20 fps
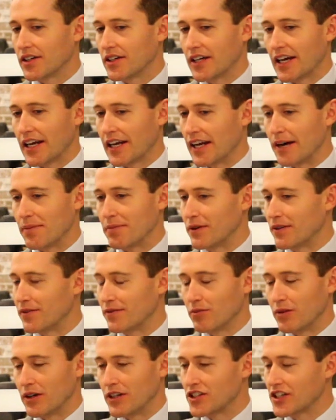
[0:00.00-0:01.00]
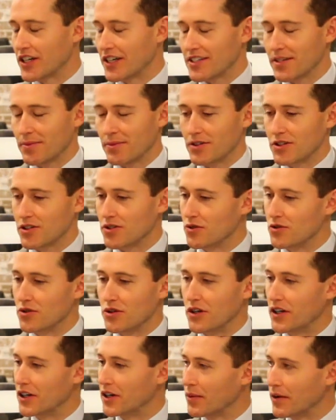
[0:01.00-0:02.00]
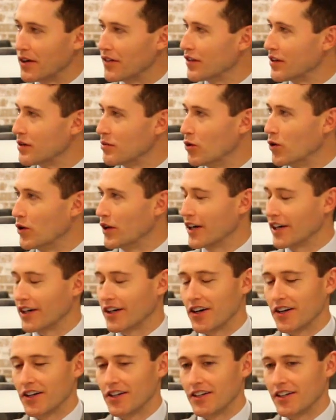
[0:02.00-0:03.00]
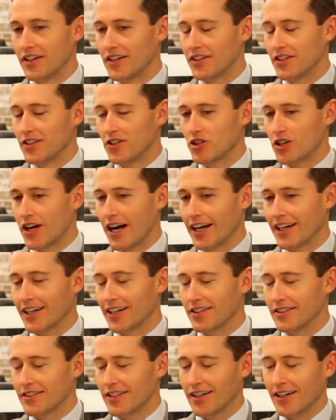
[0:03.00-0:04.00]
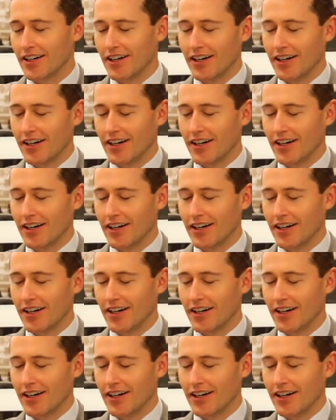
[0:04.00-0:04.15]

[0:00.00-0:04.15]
getting up at, when she gets up at 2:30 or whatever in the morning and going to the track. And I was like,